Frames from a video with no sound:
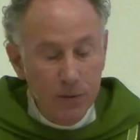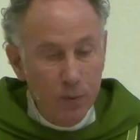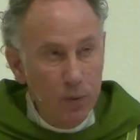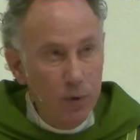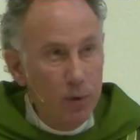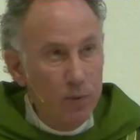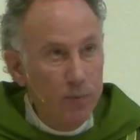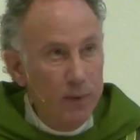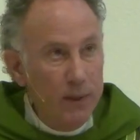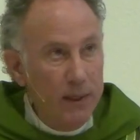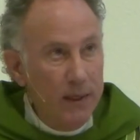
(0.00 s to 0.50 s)

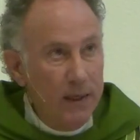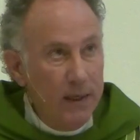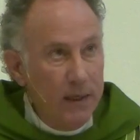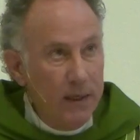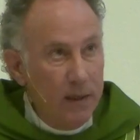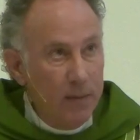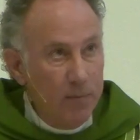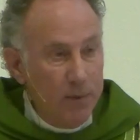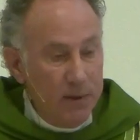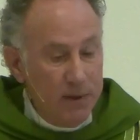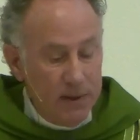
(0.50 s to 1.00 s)
will be in
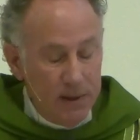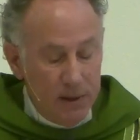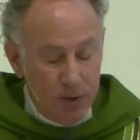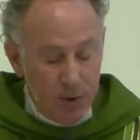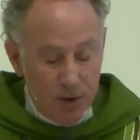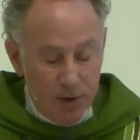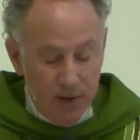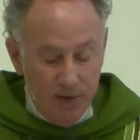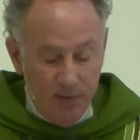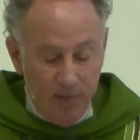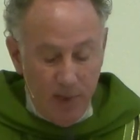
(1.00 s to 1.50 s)
a
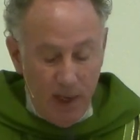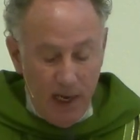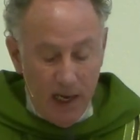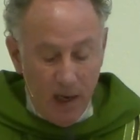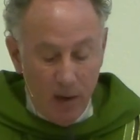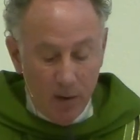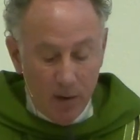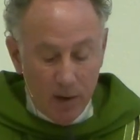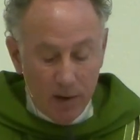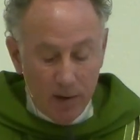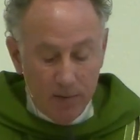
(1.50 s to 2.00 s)
position of
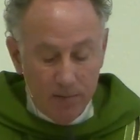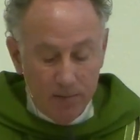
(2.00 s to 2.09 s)
power.